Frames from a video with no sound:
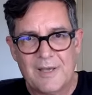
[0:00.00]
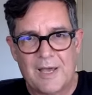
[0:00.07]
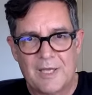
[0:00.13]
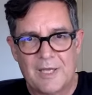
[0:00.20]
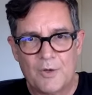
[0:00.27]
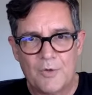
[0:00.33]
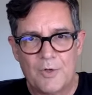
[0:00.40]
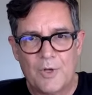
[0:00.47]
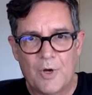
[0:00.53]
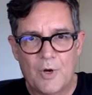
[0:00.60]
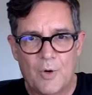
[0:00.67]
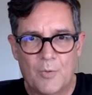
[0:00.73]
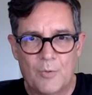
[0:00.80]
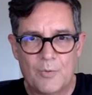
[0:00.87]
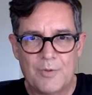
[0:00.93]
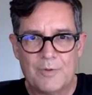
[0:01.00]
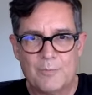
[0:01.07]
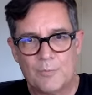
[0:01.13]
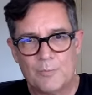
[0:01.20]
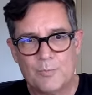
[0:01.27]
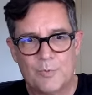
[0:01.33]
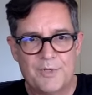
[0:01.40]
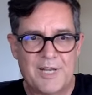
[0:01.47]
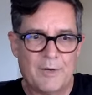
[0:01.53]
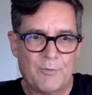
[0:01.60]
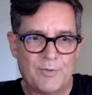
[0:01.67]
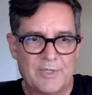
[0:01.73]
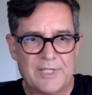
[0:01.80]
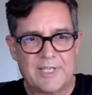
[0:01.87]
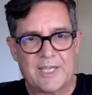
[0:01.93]
I don't know, we're
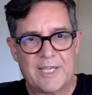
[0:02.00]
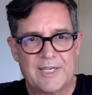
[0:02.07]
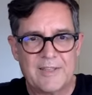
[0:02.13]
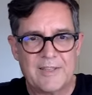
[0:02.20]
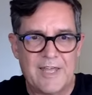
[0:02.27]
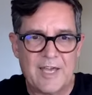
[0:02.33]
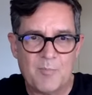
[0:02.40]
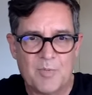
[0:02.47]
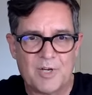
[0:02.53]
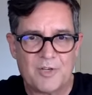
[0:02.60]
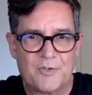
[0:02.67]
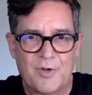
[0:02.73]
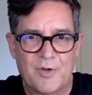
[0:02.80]
not really getting that much